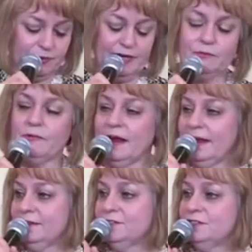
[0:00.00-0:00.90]

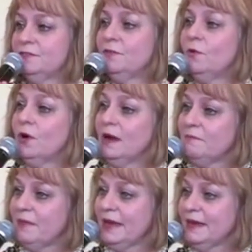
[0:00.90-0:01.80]
prearranged for a
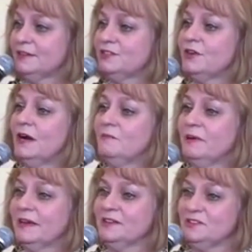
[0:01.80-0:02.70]
man to come
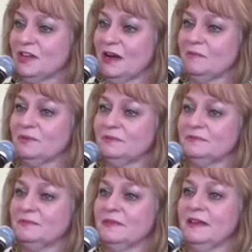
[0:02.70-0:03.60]
pick us up,
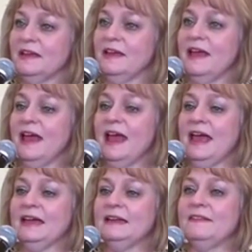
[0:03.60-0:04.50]

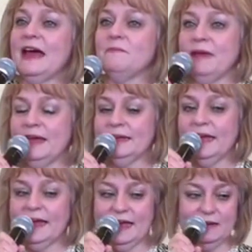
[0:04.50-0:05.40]
and that man
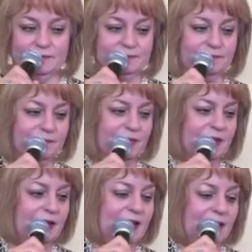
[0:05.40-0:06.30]
came,
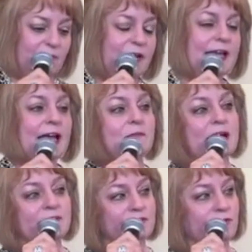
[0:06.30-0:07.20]
and we came
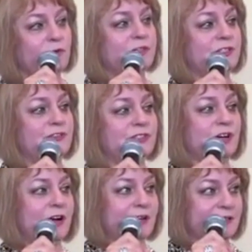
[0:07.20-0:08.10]
out the door with two
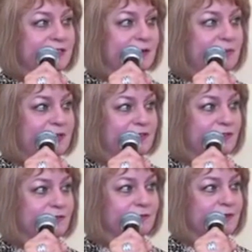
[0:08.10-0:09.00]
shotguns and a
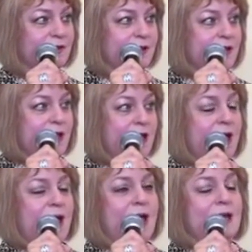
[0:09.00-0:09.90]
pistol,
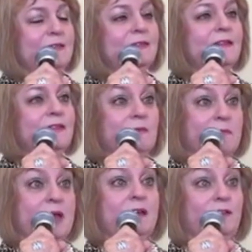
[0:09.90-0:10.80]
and the
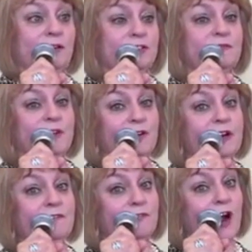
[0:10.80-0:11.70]
man looked
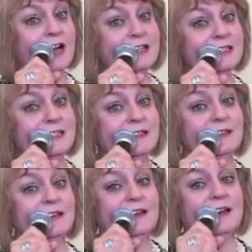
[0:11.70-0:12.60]
very frightened,
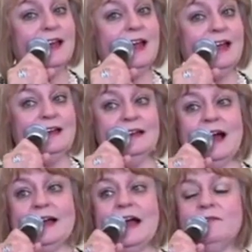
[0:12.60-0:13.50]

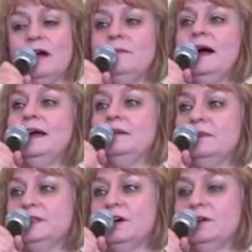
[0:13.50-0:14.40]
and I got right behind
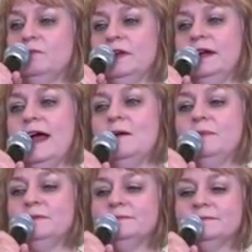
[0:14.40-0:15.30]
him and told him what had
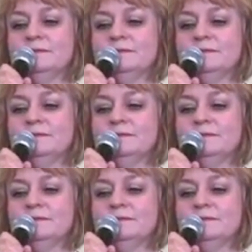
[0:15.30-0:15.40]
happened.